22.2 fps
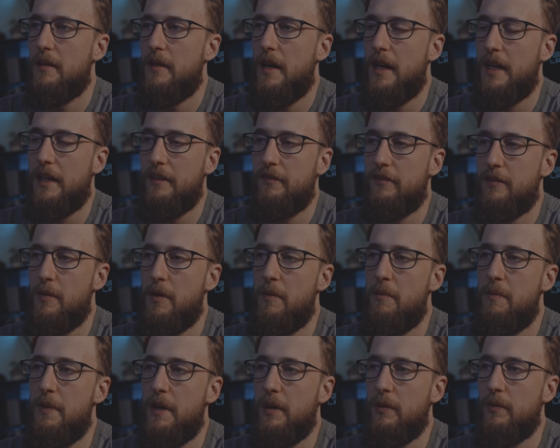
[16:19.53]
hanging from her
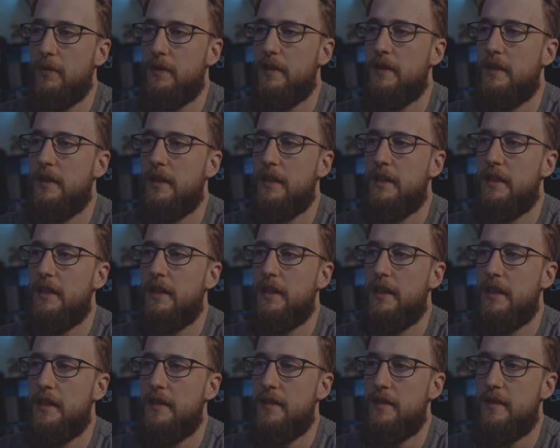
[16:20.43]
belt,
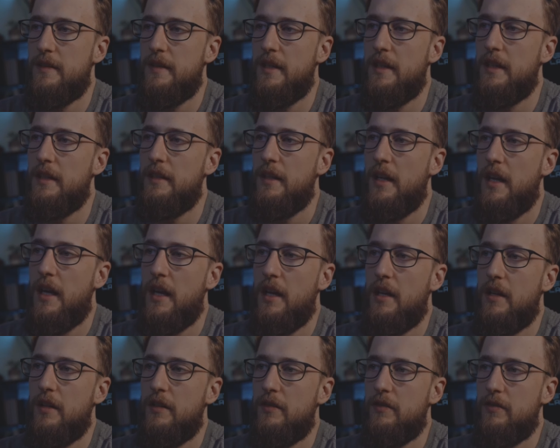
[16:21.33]
and instead
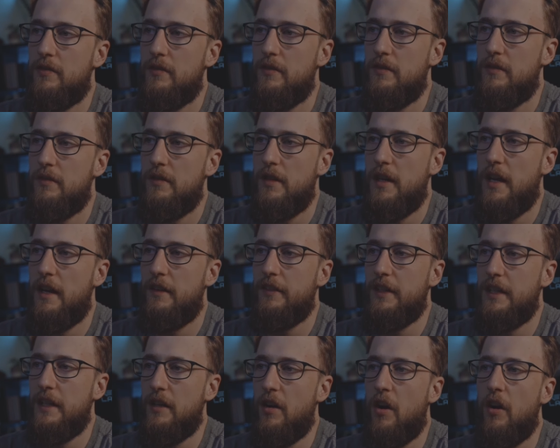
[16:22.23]

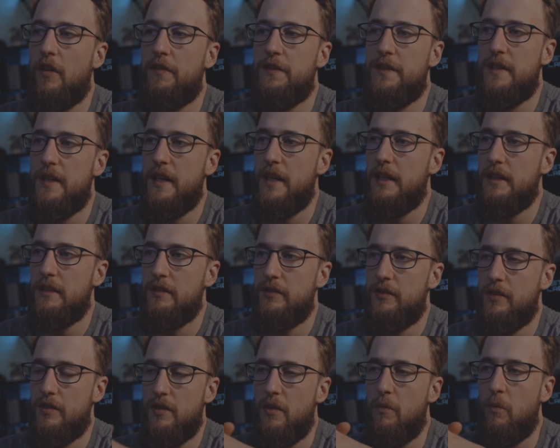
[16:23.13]
having an offset
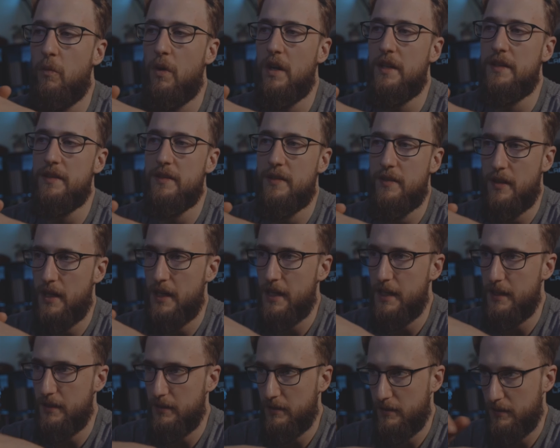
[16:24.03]
just on one
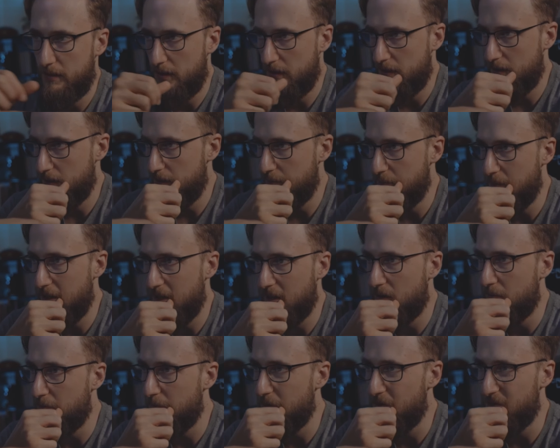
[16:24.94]
side. It made a
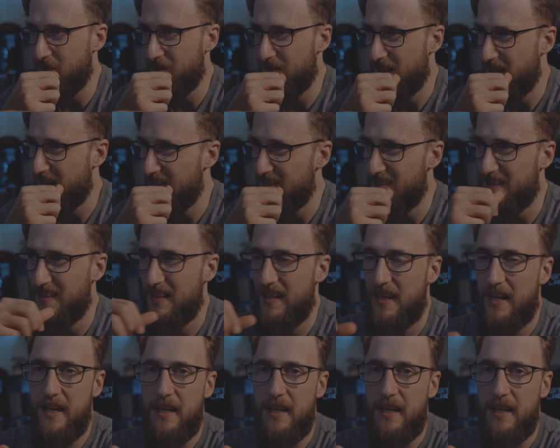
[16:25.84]
lot more sense.